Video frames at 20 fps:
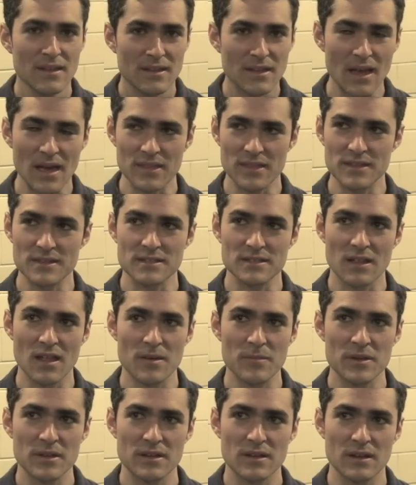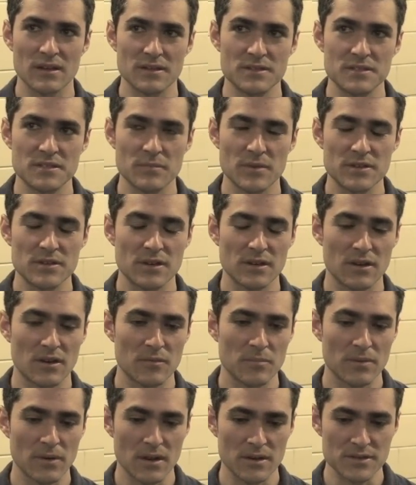Yeah, the Islamic Geometric
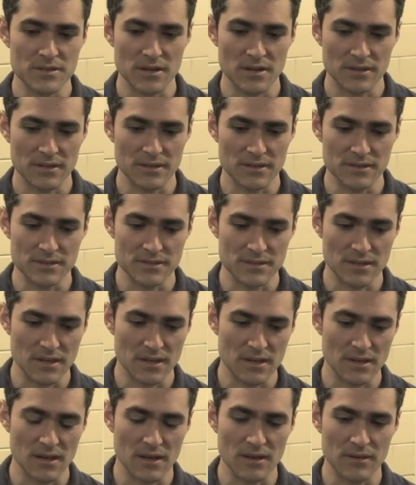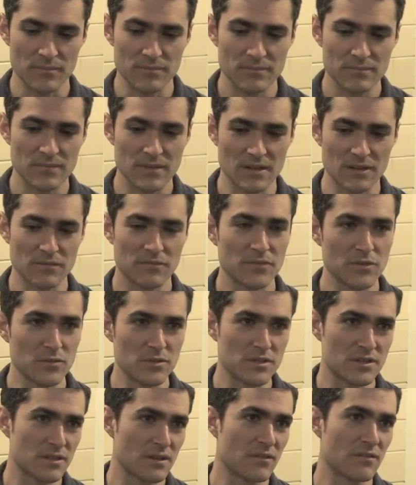Art Project is an
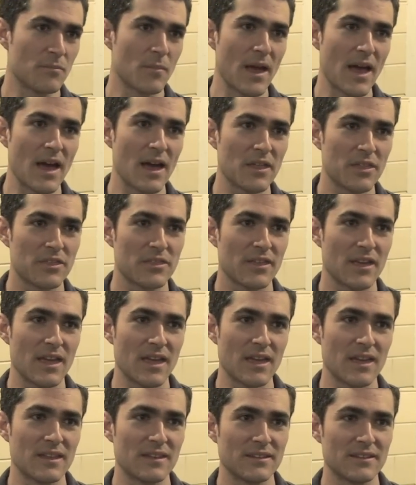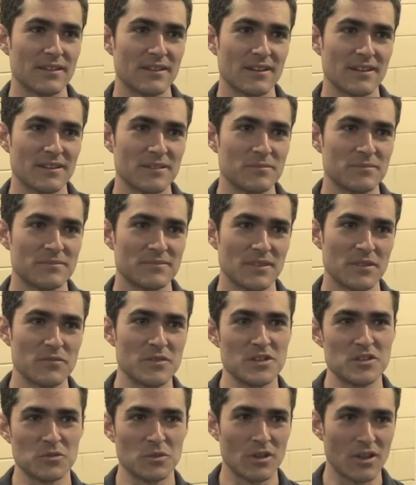infusion of math and the
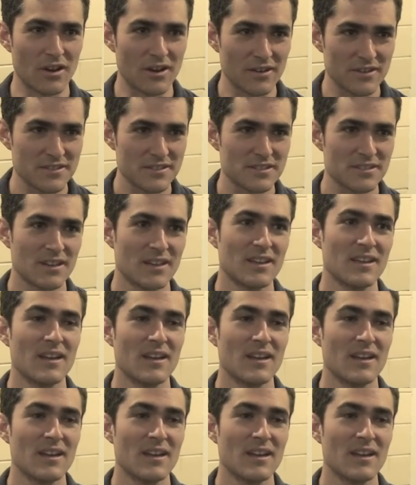visual arts,